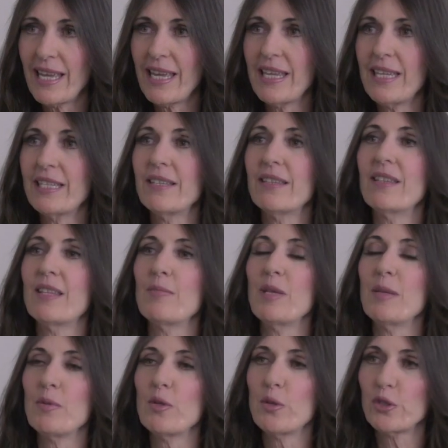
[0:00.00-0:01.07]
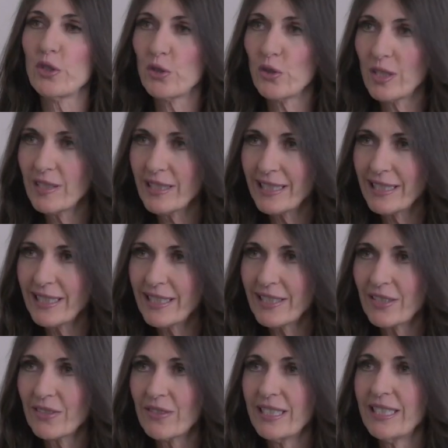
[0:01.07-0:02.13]
and the people who are struggling
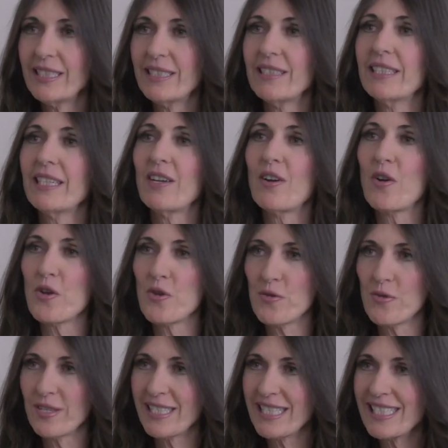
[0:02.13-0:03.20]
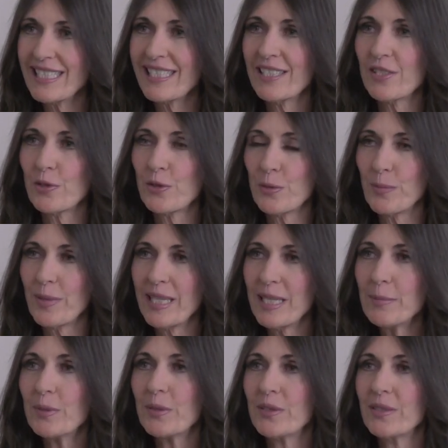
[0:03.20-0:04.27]
here. We need to look at our own citizens, our own
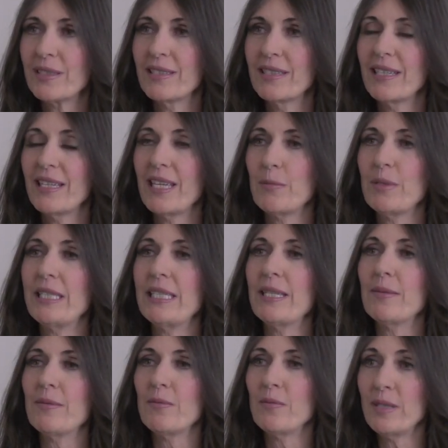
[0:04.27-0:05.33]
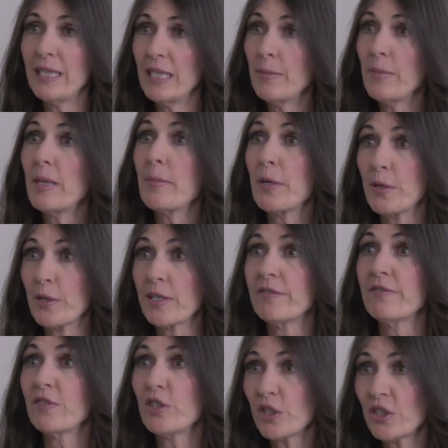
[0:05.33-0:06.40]
people. We need to be America
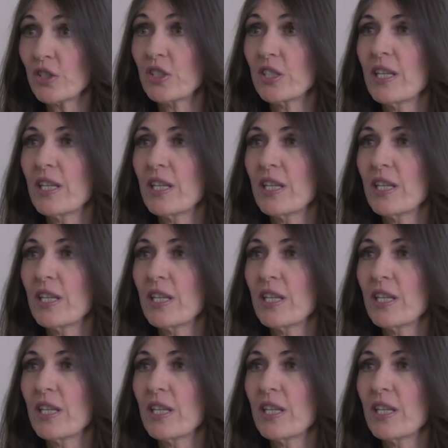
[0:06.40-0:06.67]
first.